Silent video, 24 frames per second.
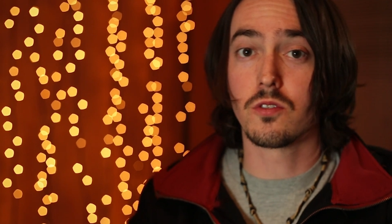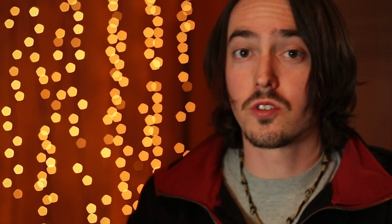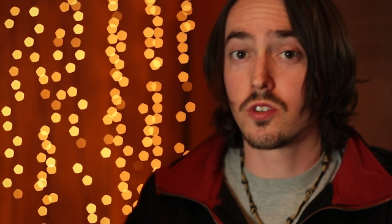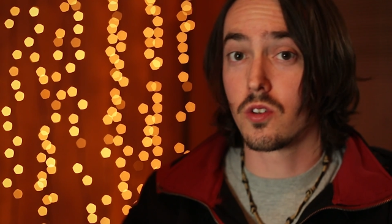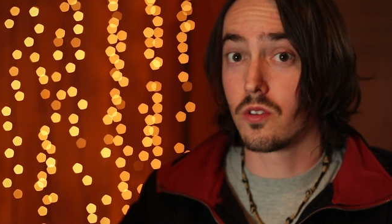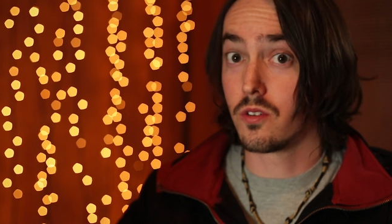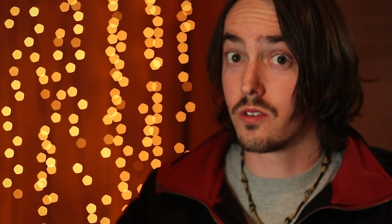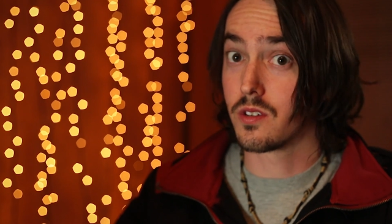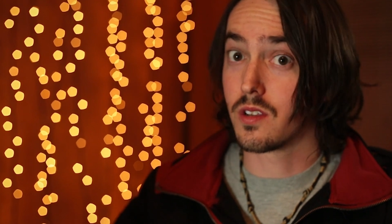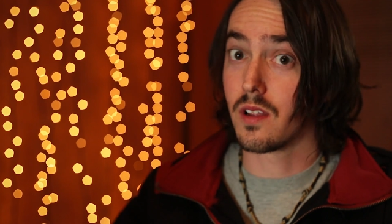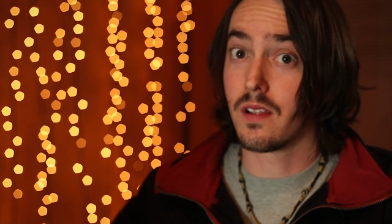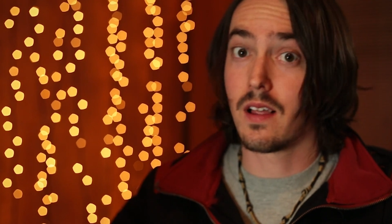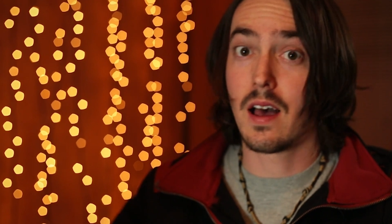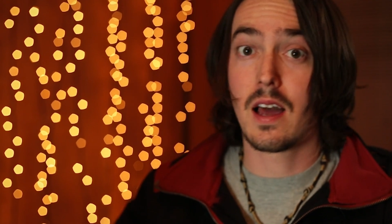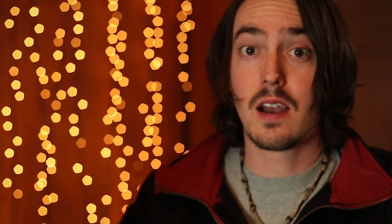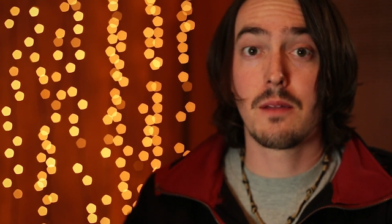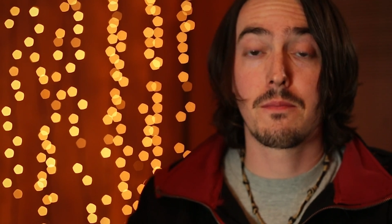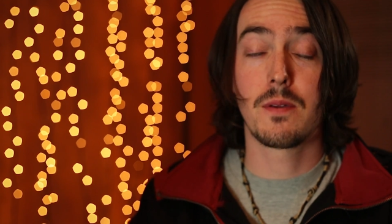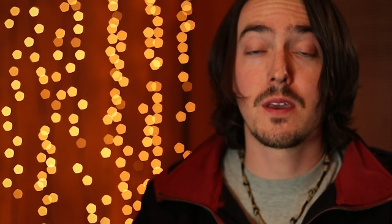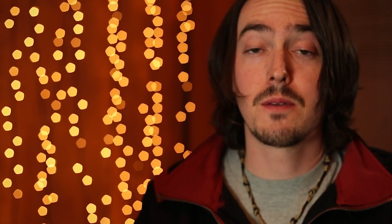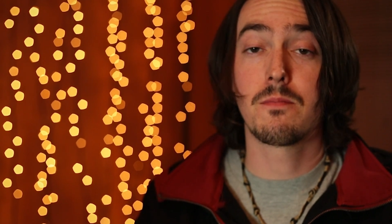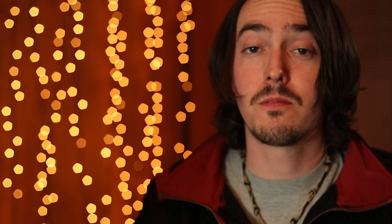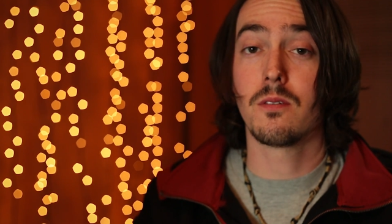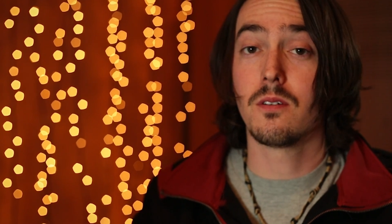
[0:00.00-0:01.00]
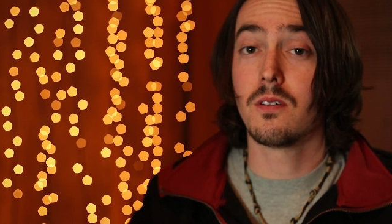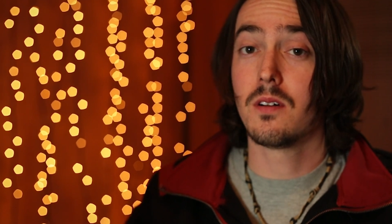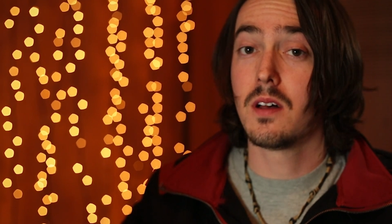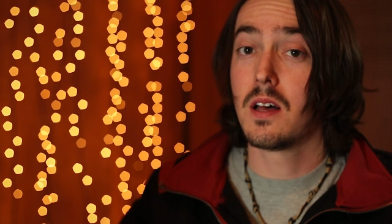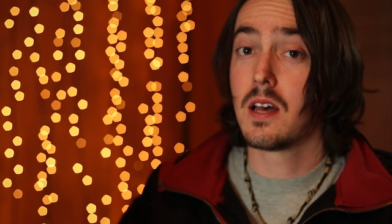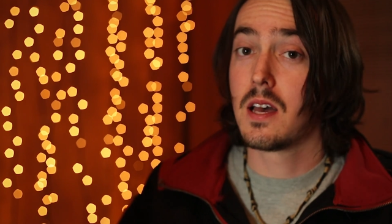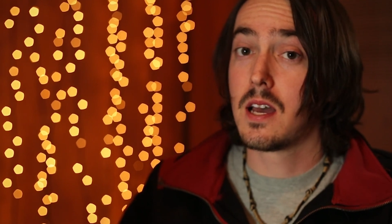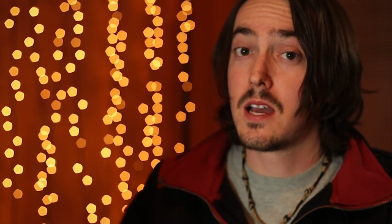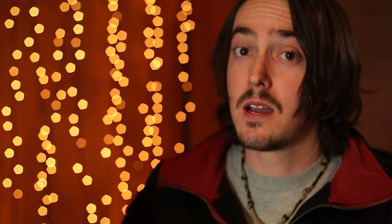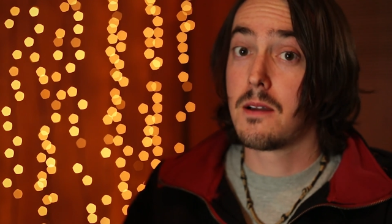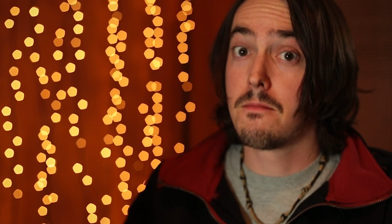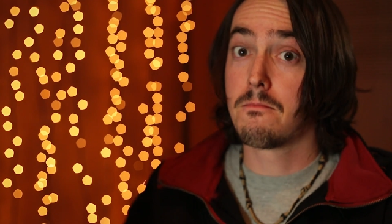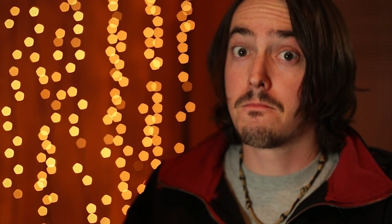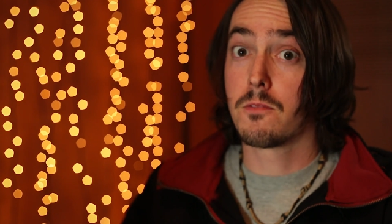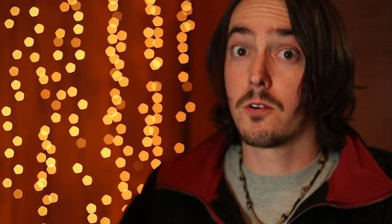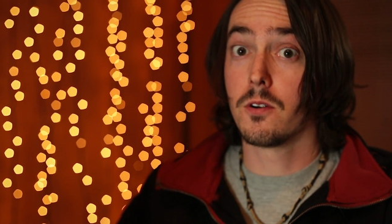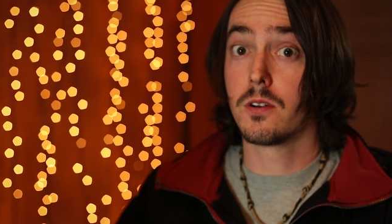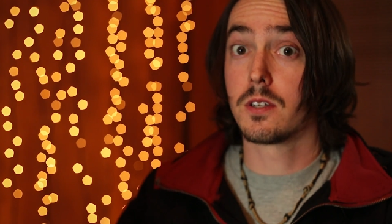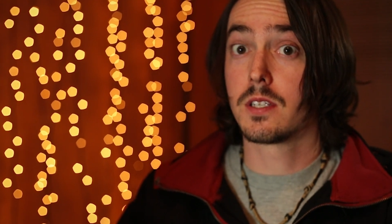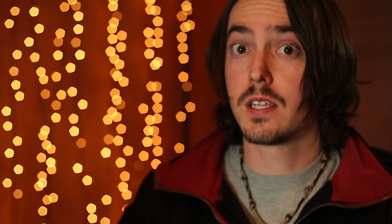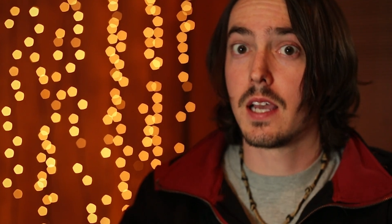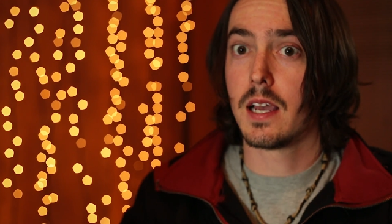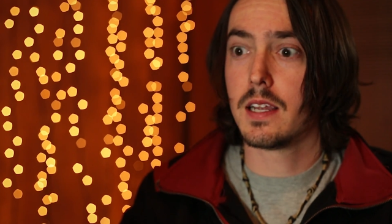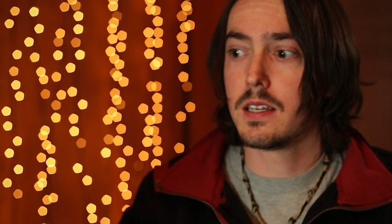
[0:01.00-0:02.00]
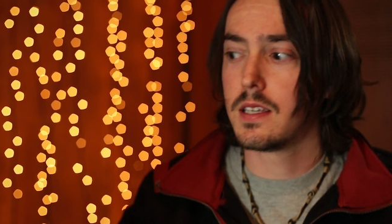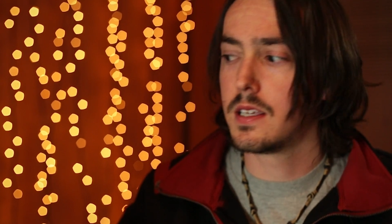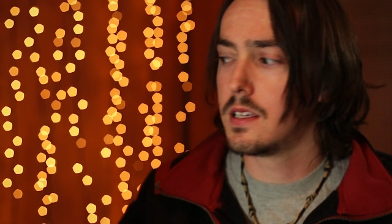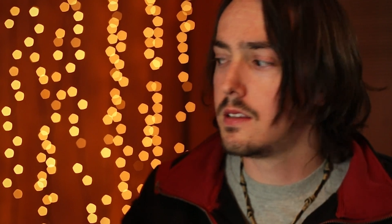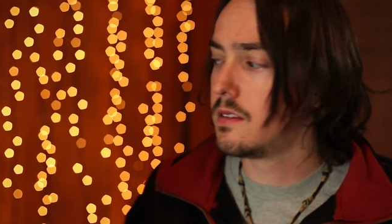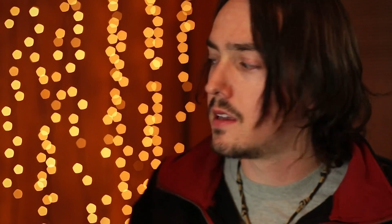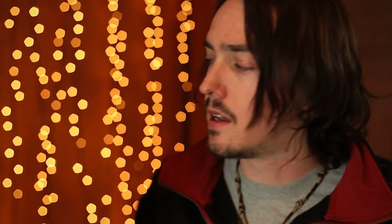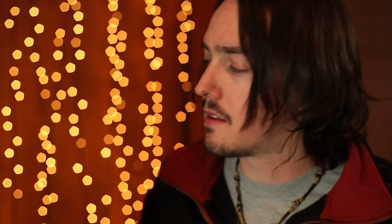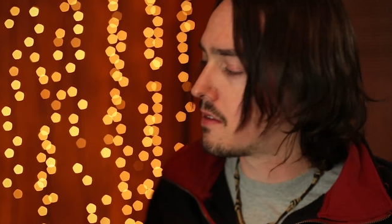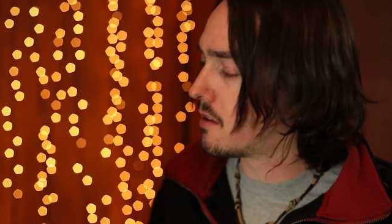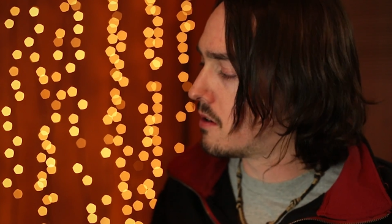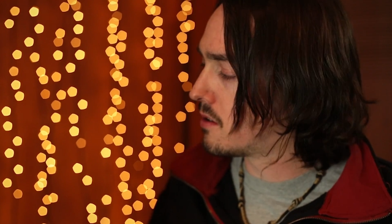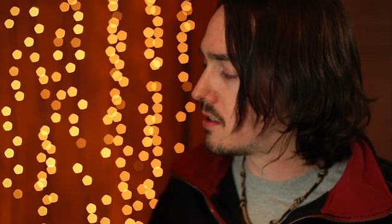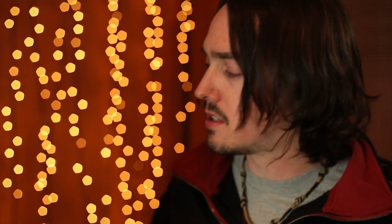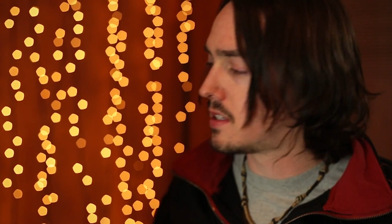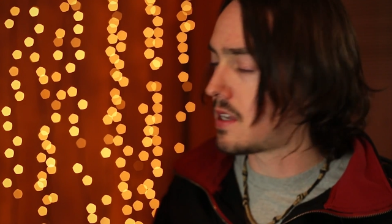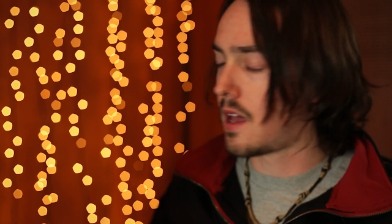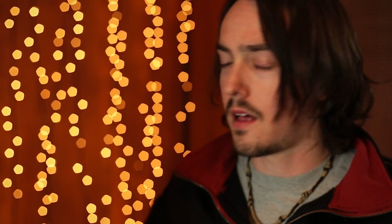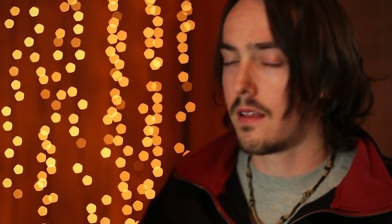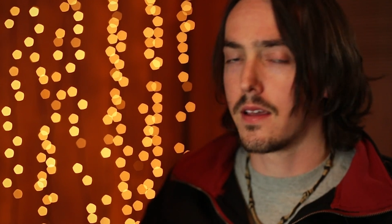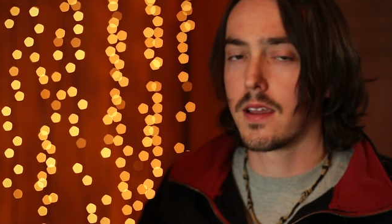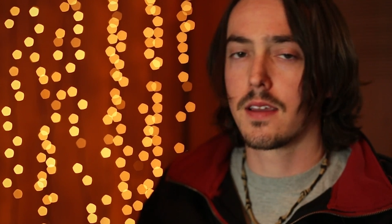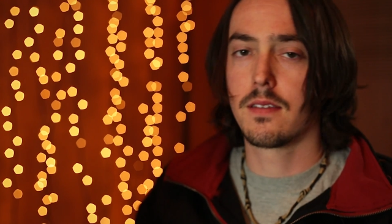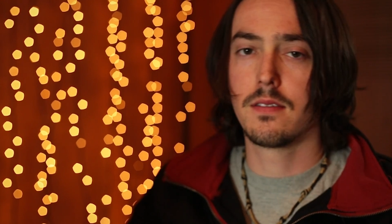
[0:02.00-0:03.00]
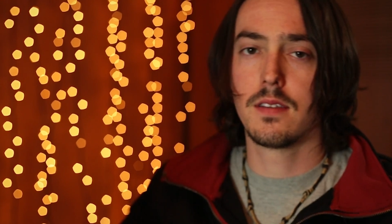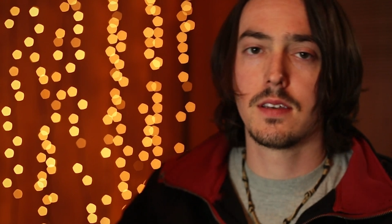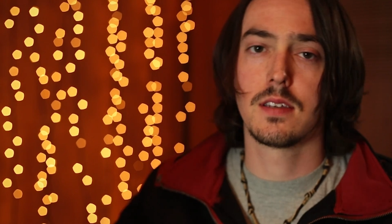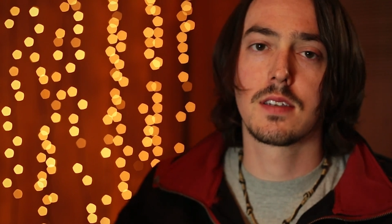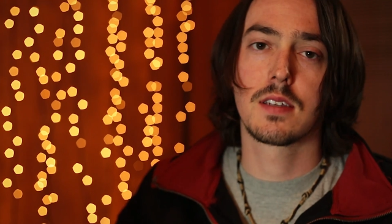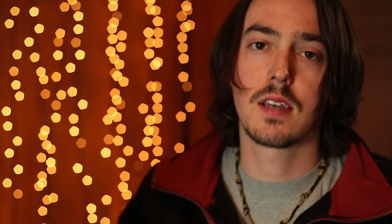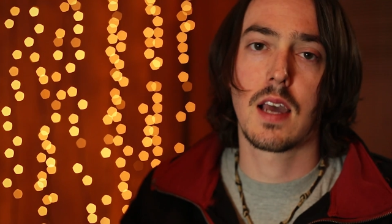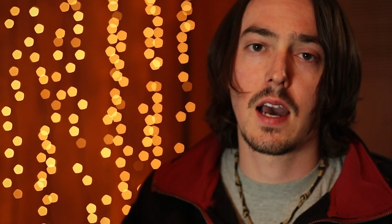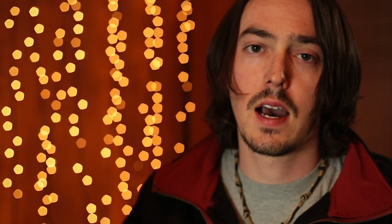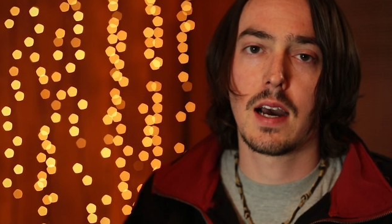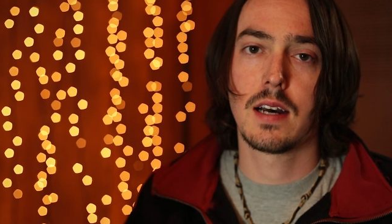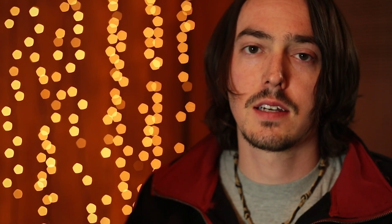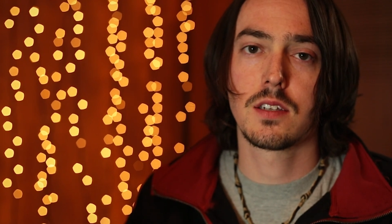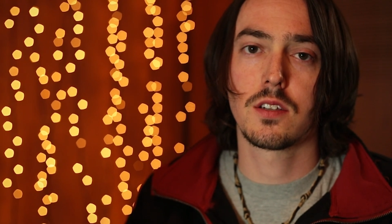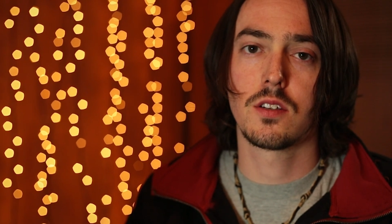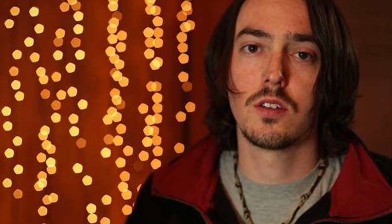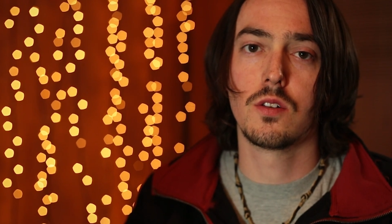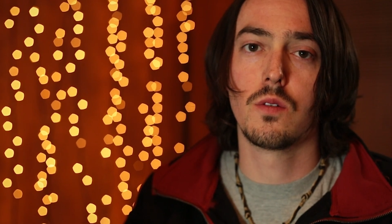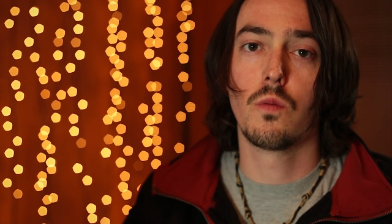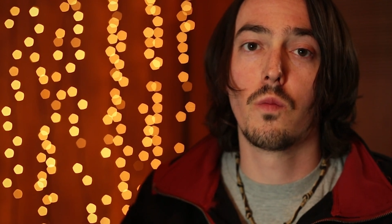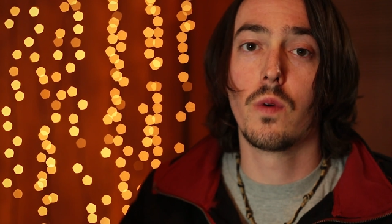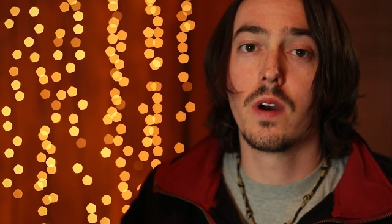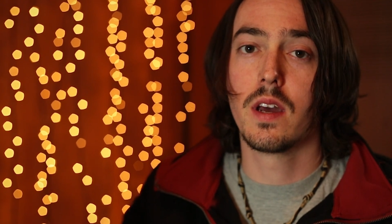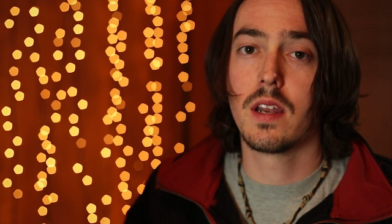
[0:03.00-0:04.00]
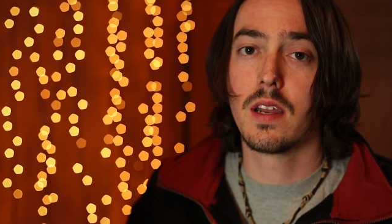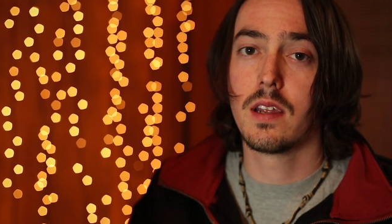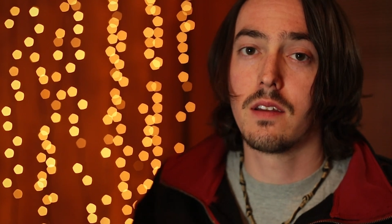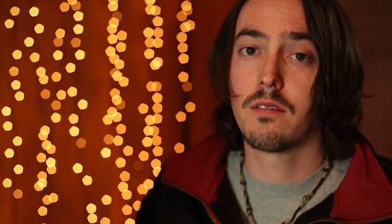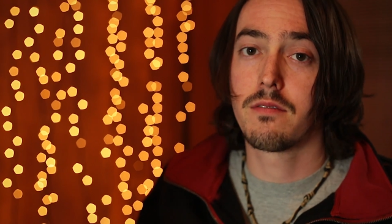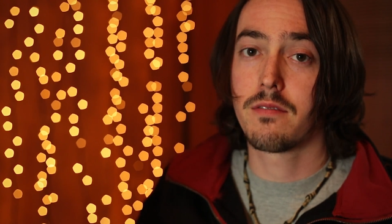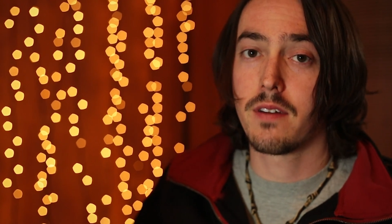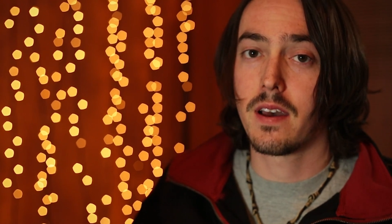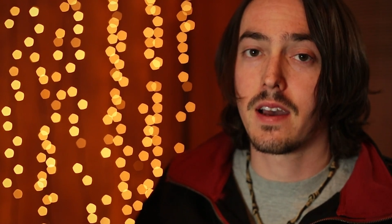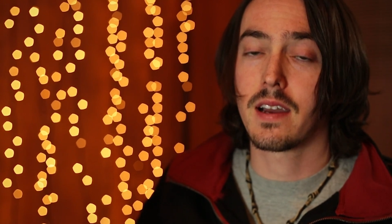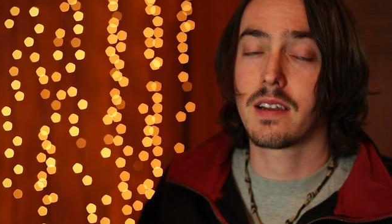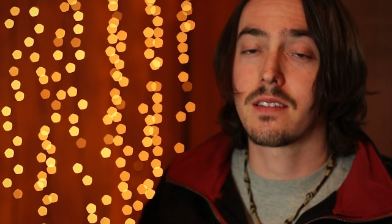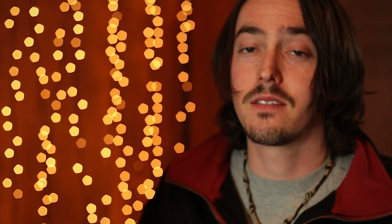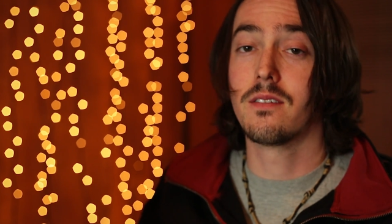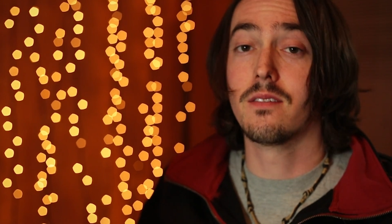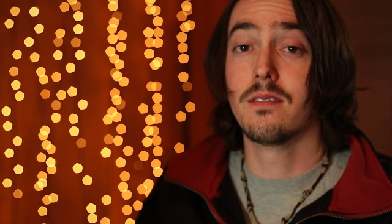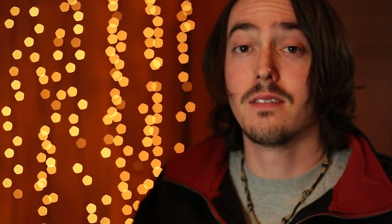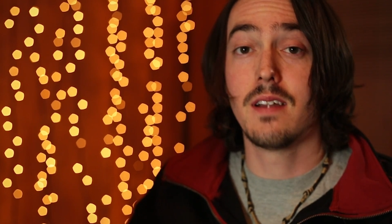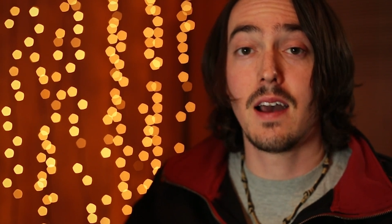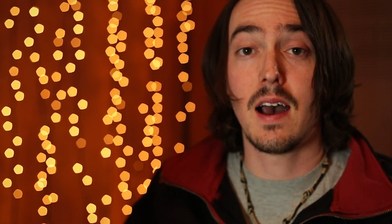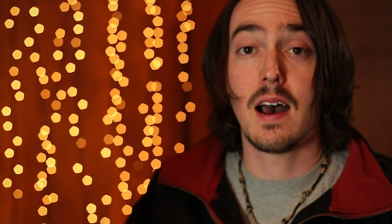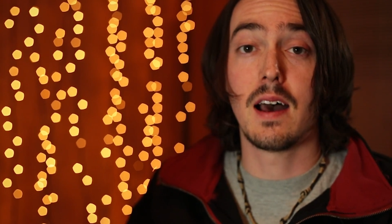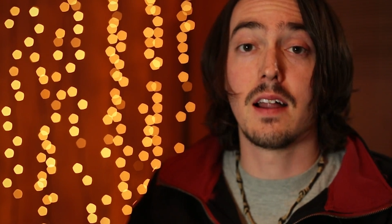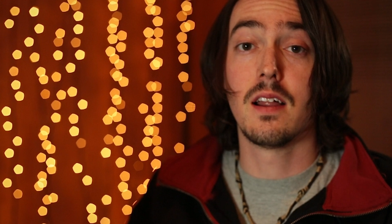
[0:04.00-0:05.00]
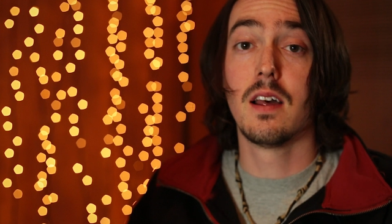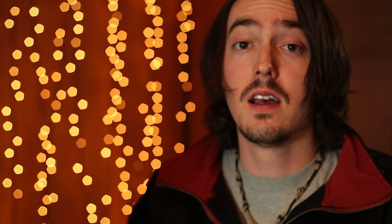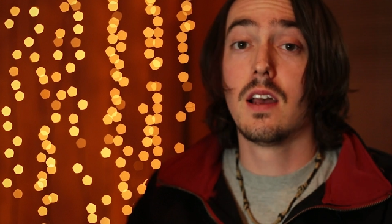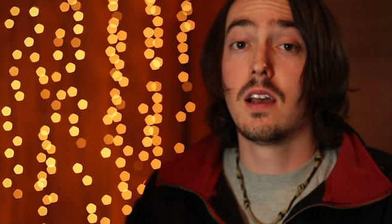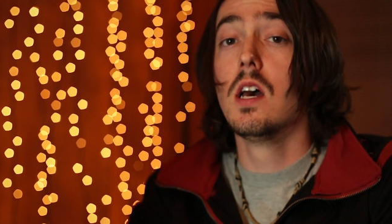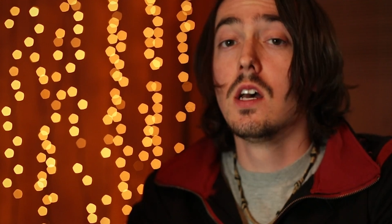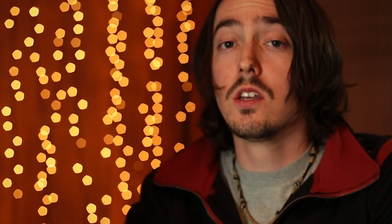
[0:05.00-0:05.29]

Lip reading: So there's a lot of people pretending that they're selling this costume when in fact they're not.